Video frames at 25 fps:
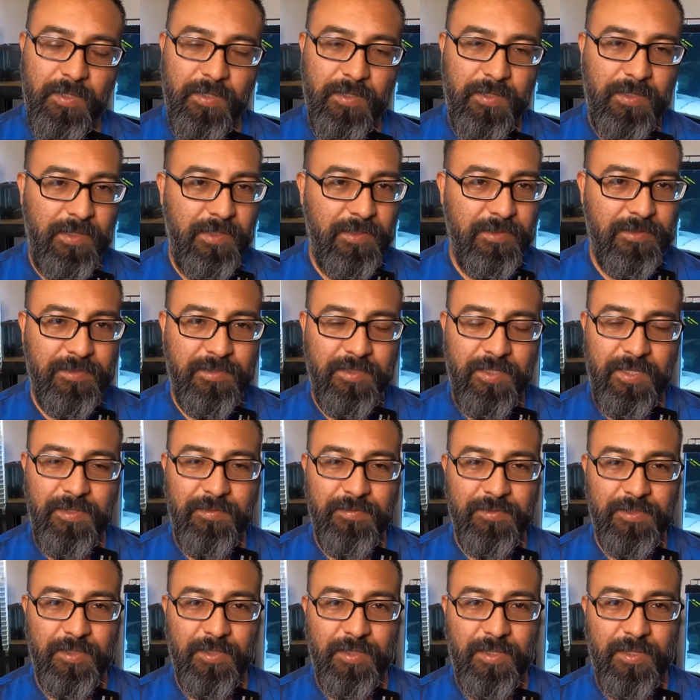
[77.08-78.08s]
It
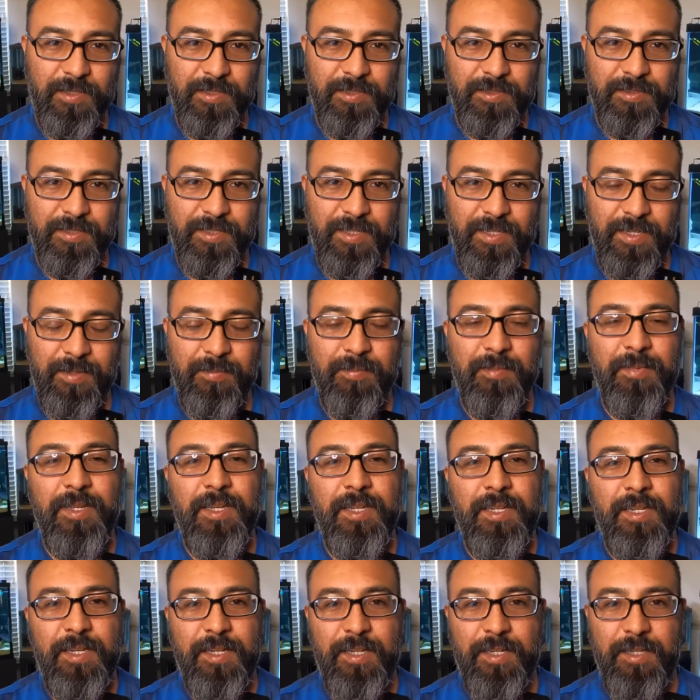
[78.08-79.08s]
saves a lot of time,
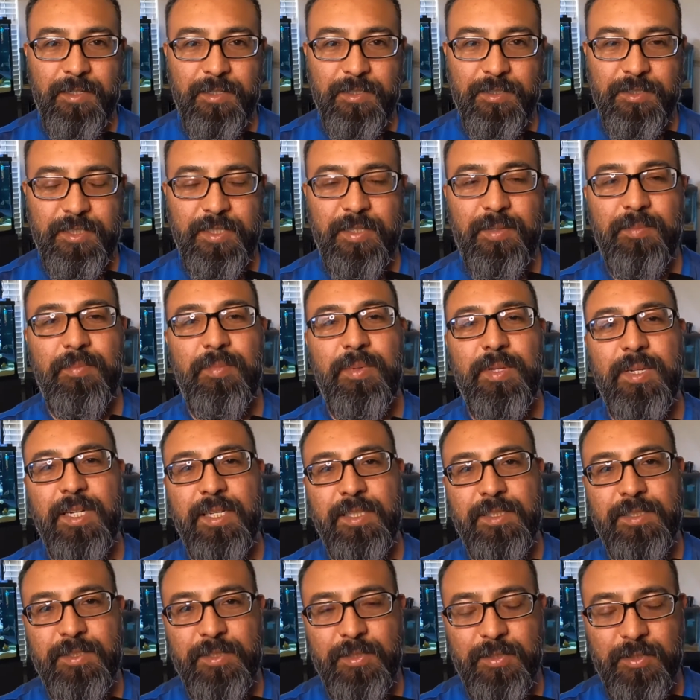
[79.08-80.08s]
energy, but I
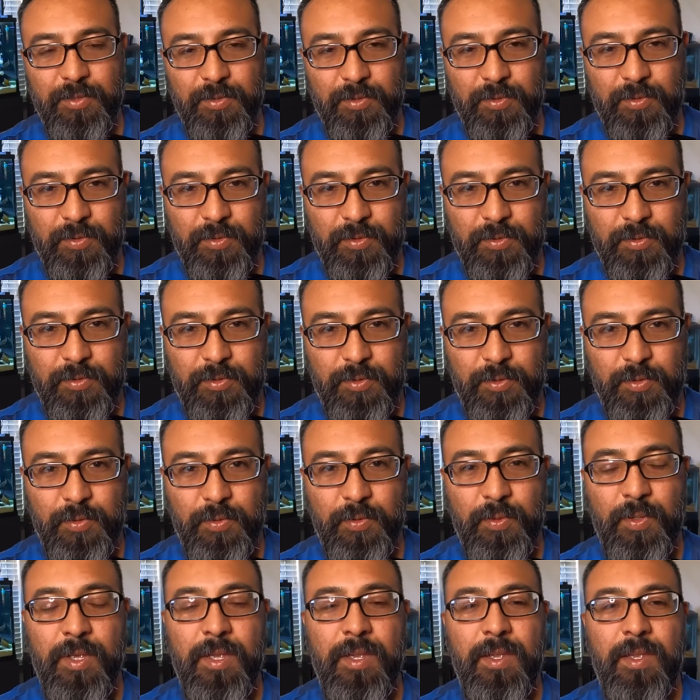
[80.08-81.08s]
still do
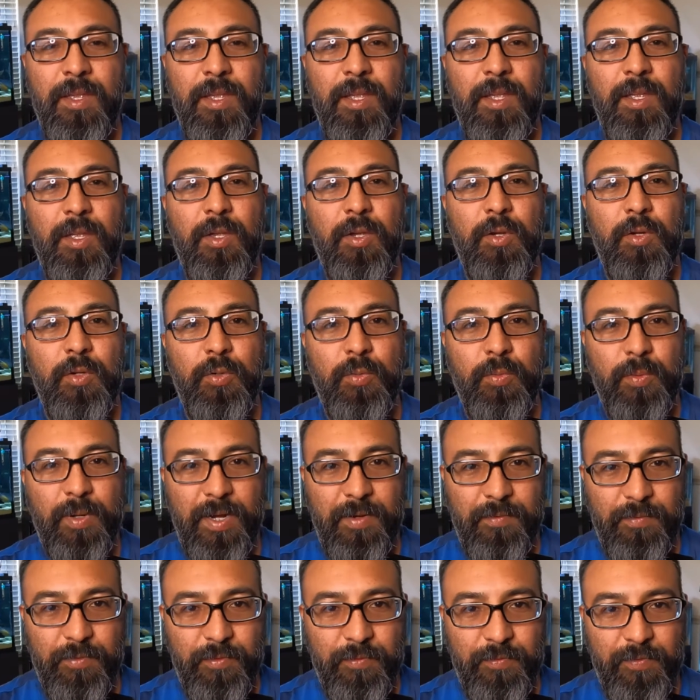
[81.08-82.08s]

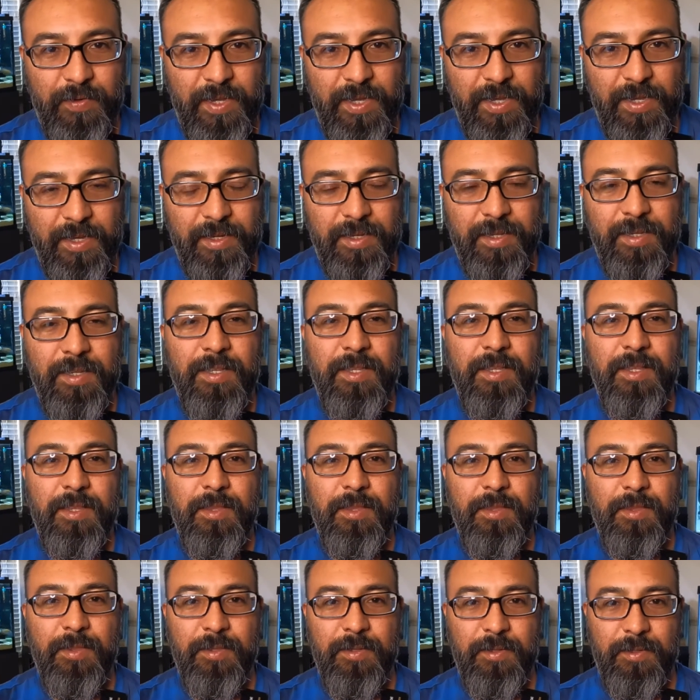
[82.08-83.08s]
gravel vac
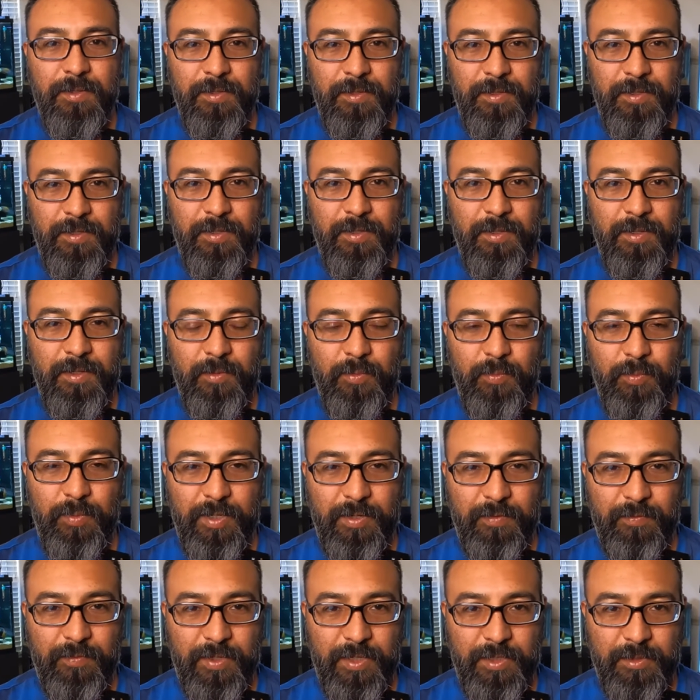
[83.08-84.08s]

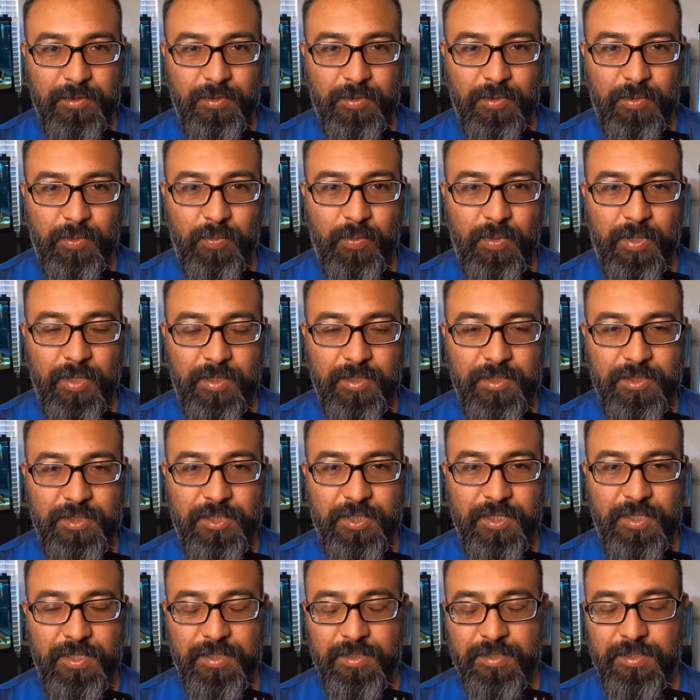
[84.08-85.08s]
whenever I do the water
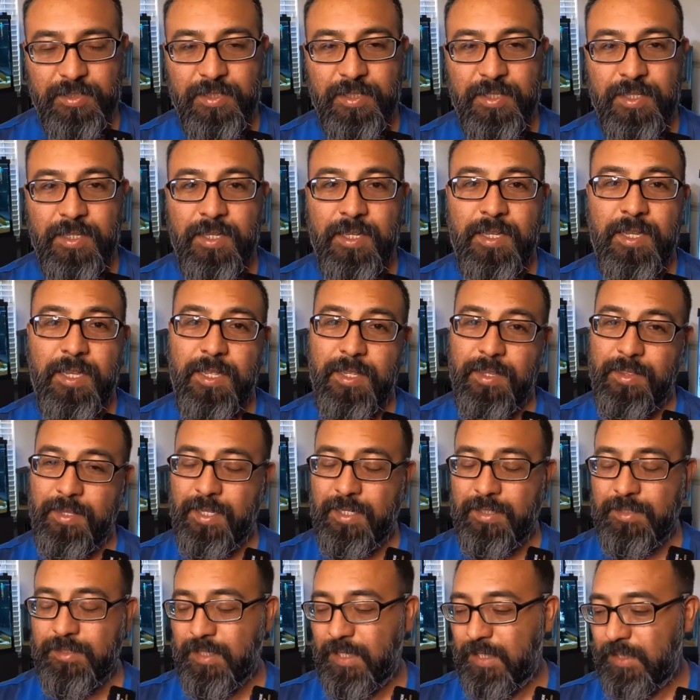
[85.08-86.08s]
change. And
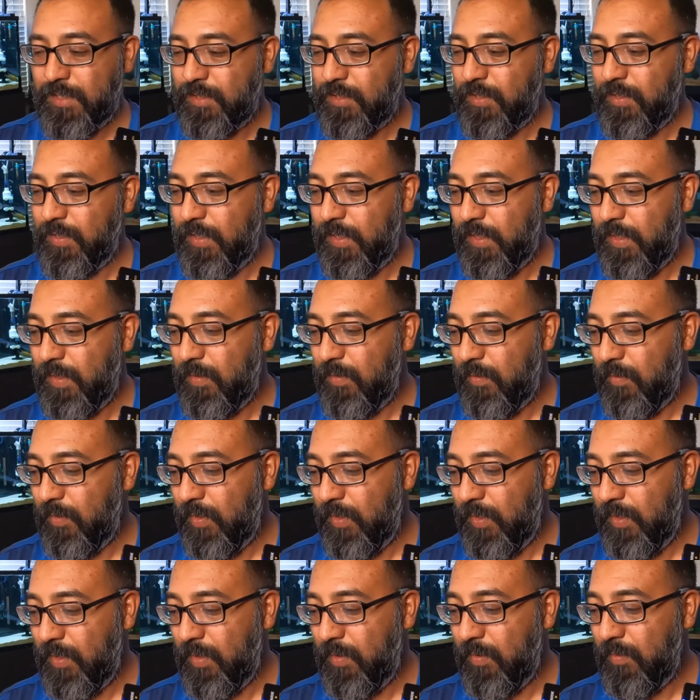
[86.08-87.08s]
that's actually
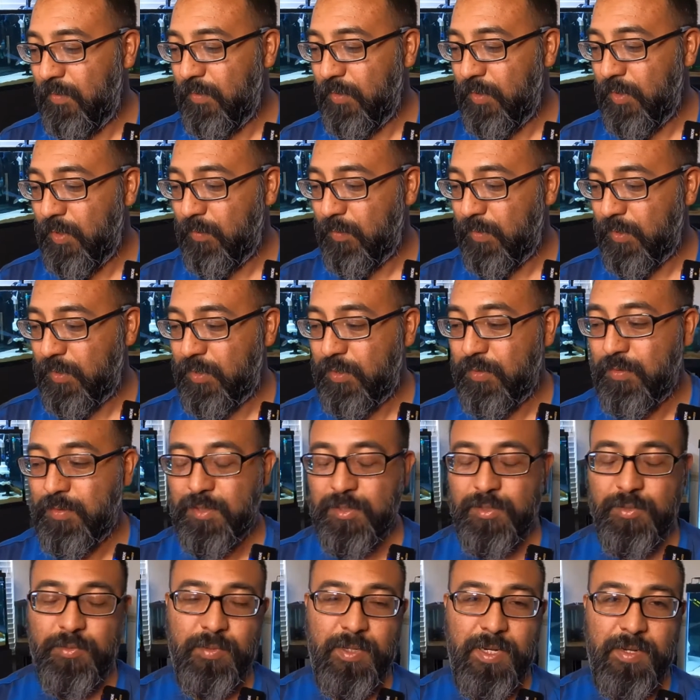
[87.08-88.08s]
number 2
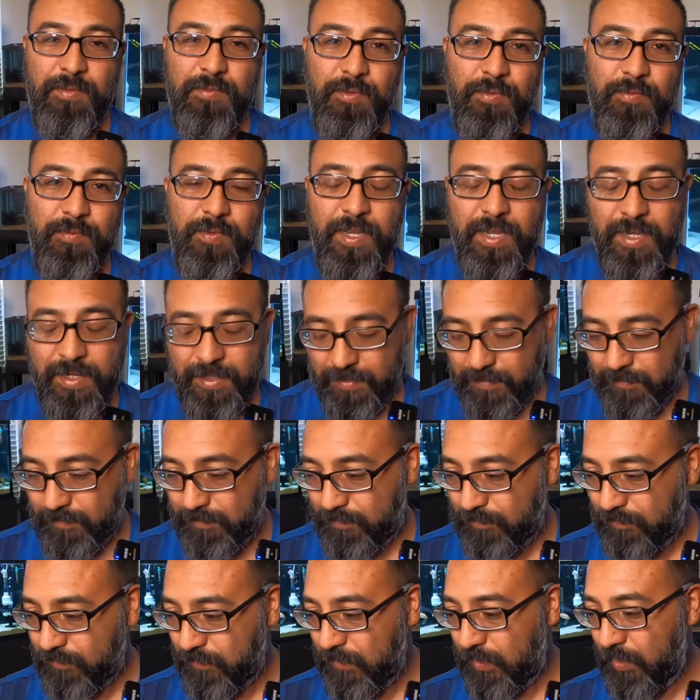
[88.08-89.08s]
is gravel vac.
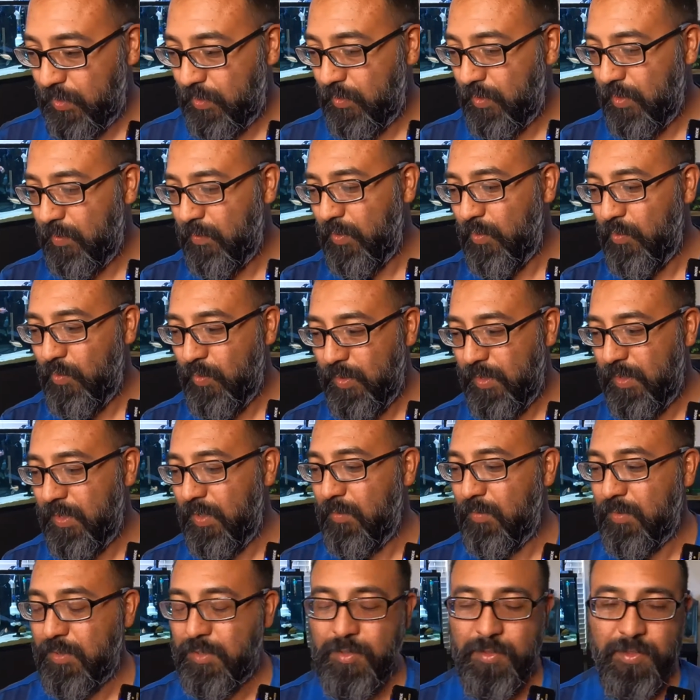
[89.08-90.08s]
So number 1,
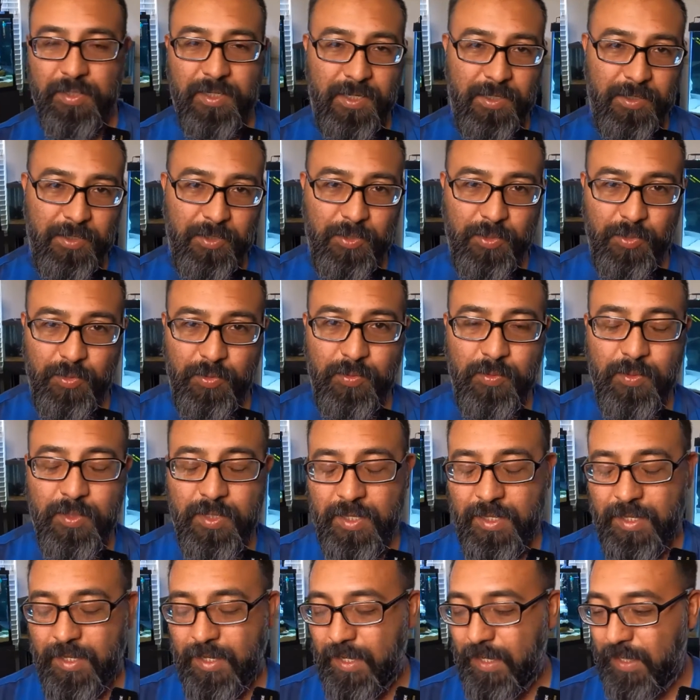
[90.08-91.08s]
number 2 kind of go
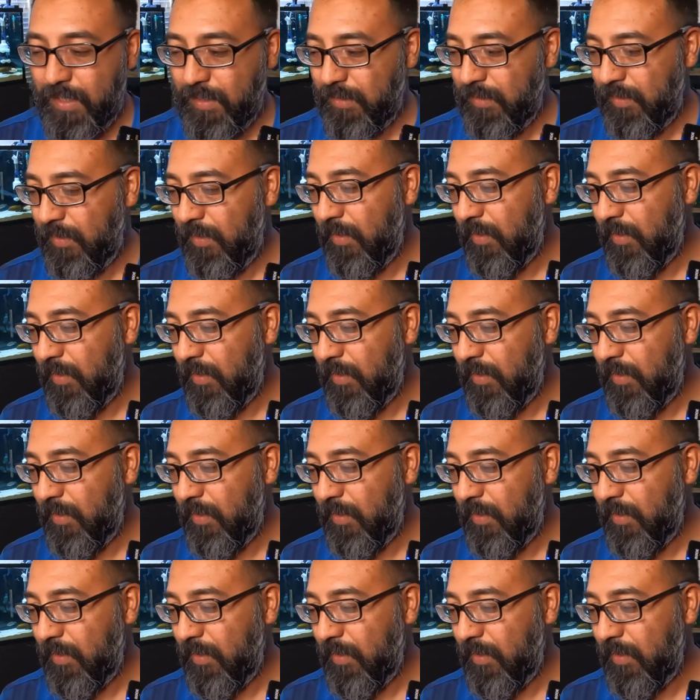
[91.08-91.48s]
hand